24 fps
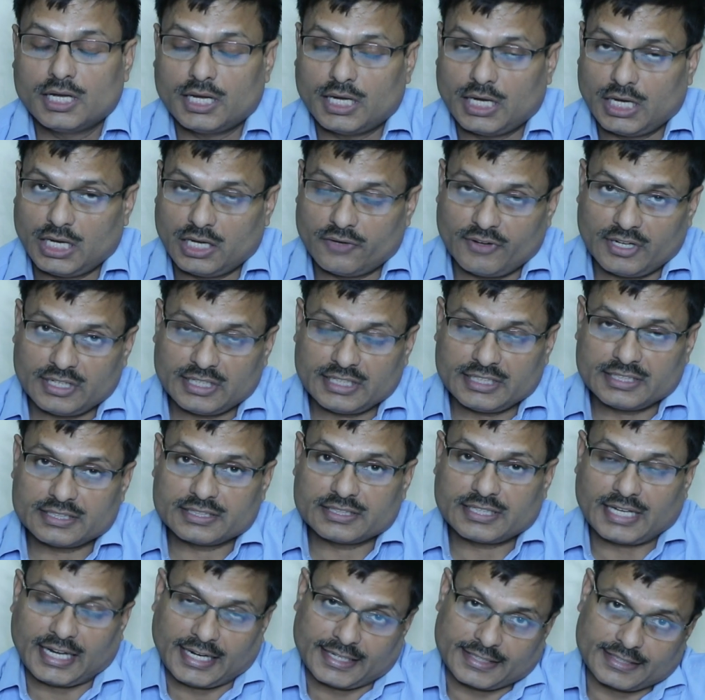Even
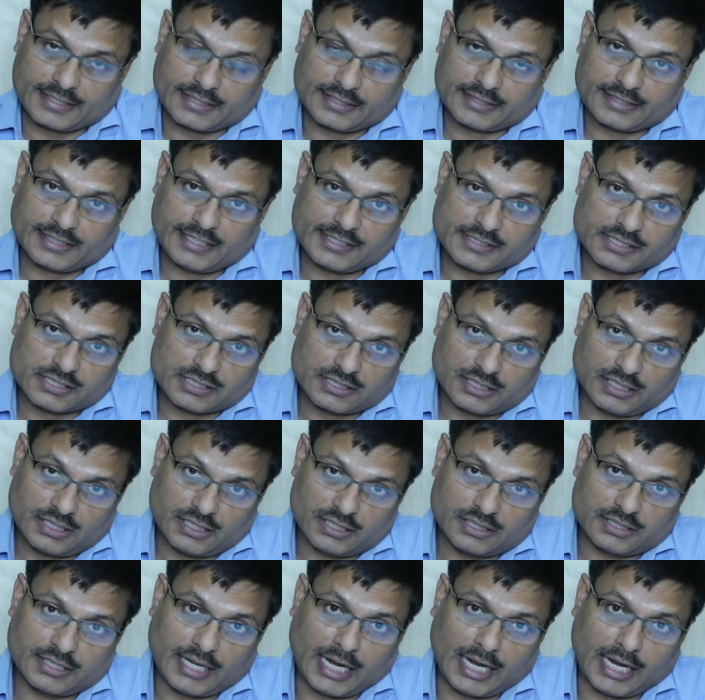in that case, in